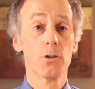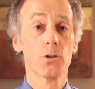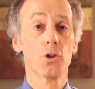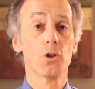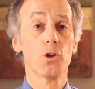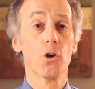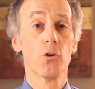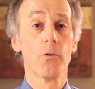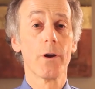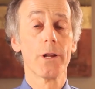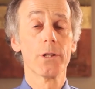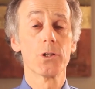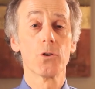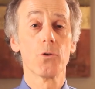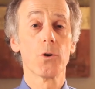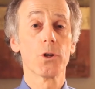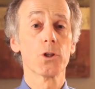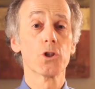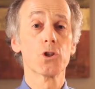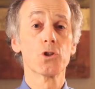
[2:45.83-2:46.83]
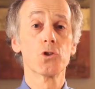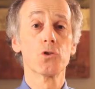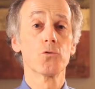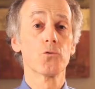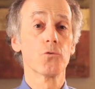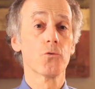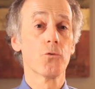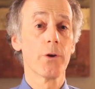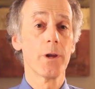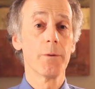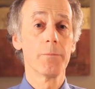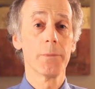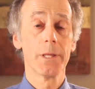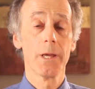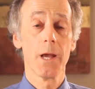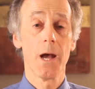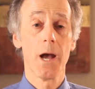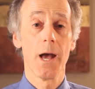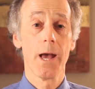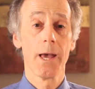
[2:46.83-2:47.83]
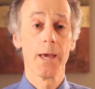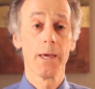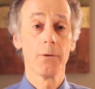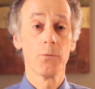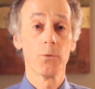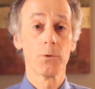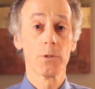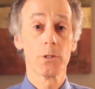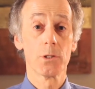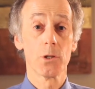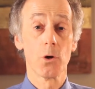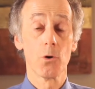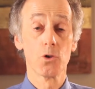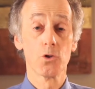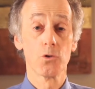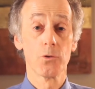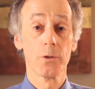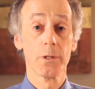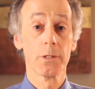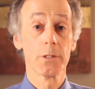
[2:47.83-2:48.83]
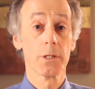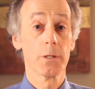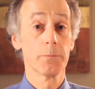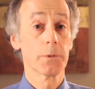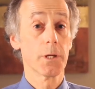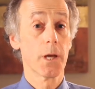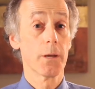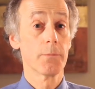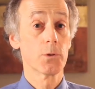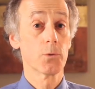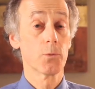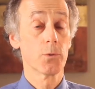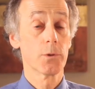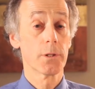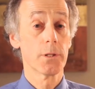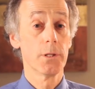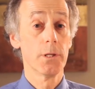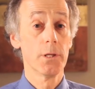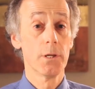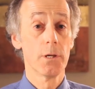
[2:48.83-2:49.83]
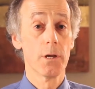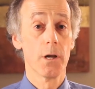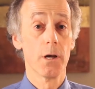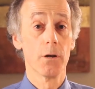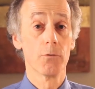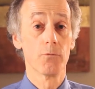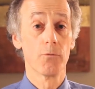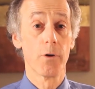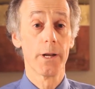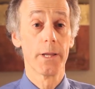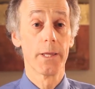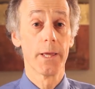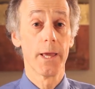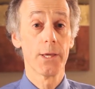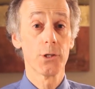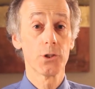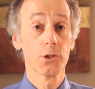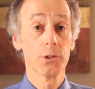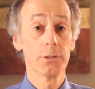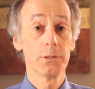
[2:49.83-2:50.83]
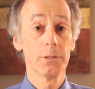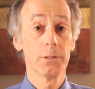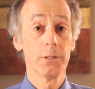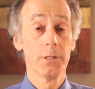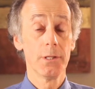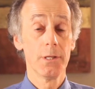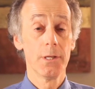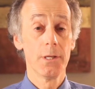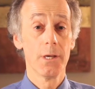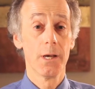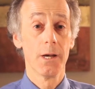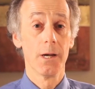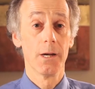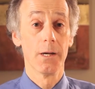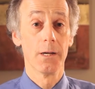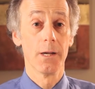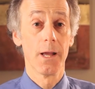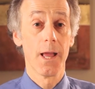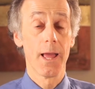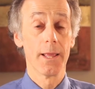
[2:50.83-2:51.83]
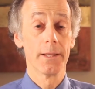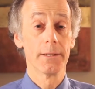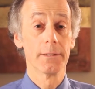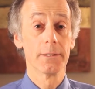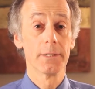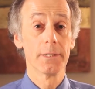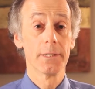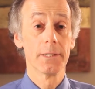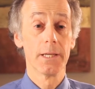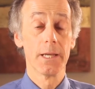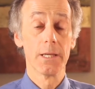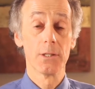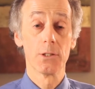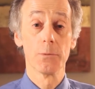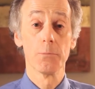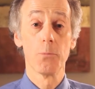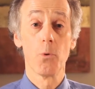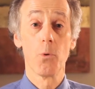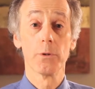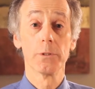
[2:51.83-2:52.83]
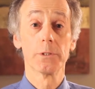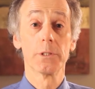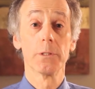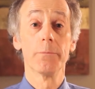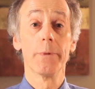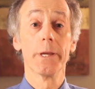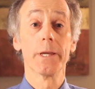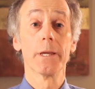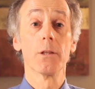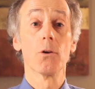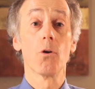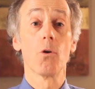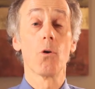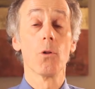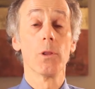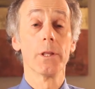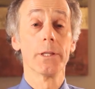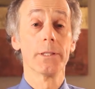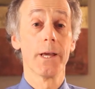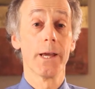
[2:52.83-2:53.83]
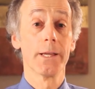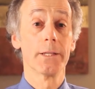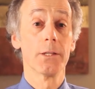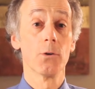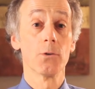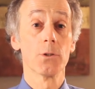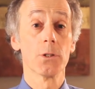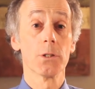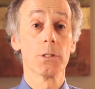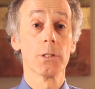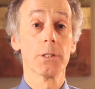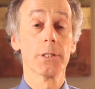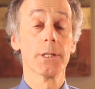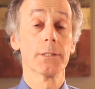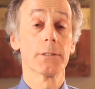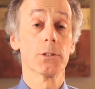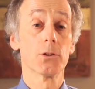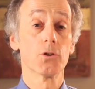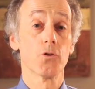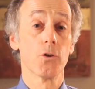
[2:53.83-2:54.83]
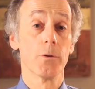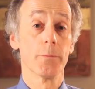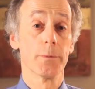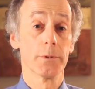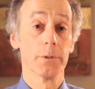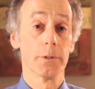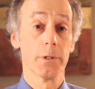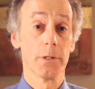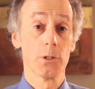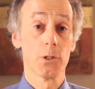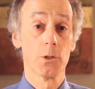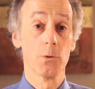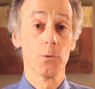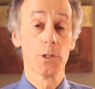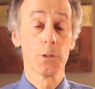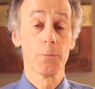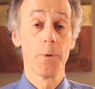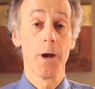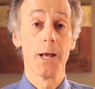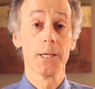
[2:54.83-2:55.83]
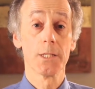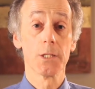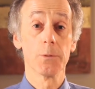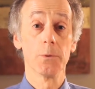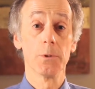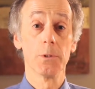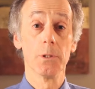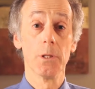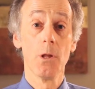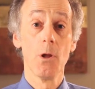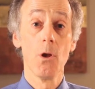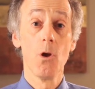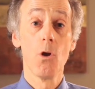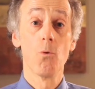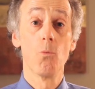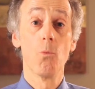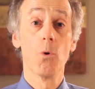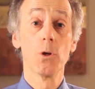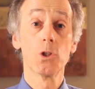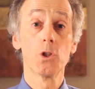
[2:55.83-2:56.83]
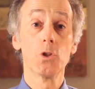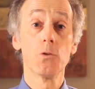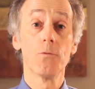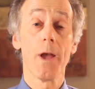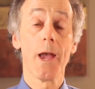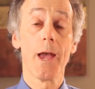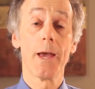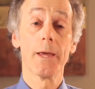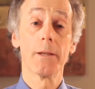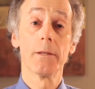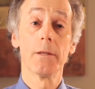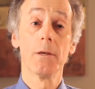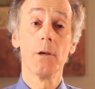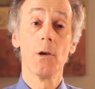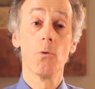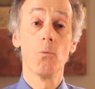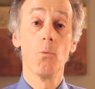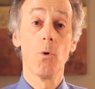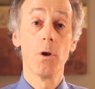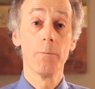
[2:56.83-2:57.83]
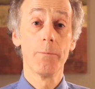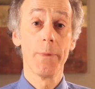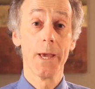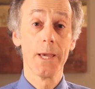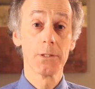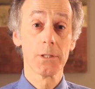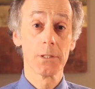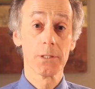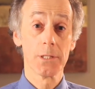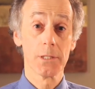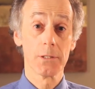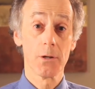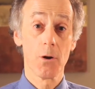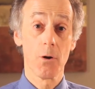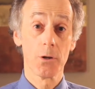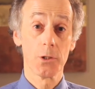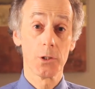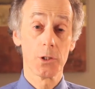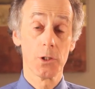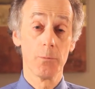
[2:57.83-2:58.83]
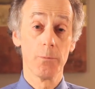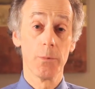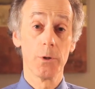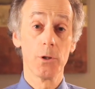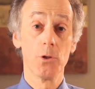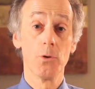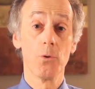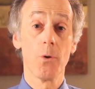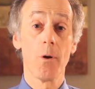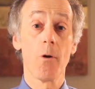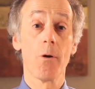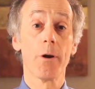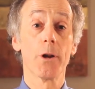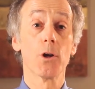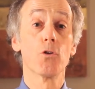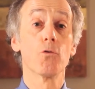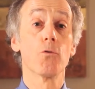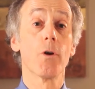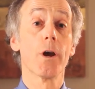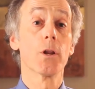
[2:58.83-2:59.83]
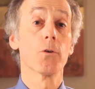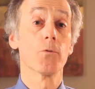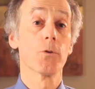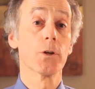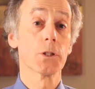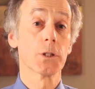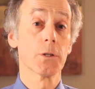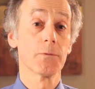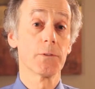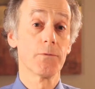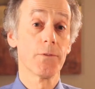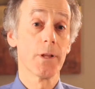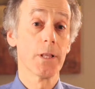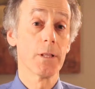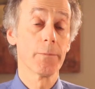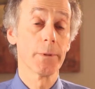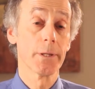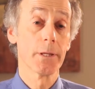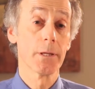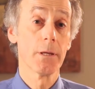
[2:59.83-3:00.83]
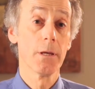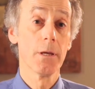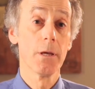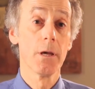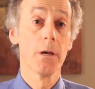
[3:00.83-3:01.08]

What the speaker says: Cure rates are extremely high with surgery, sometimes with radiation. And it's important to make an early diagnosis and get the treatment as soon as possible. Once you've had one basal cell carcinoma, you are at a greater risk of developing